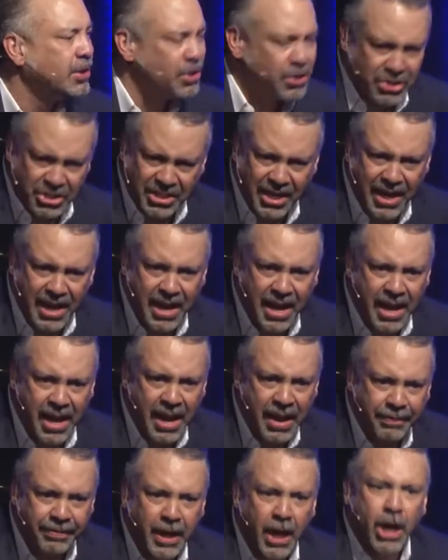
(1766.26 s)
Do you
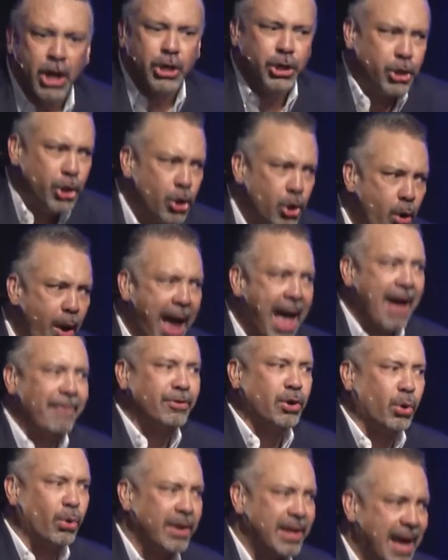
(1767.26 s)
see? You
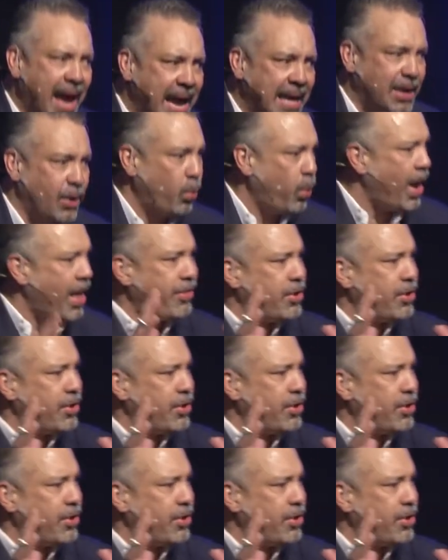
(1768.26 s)
have created,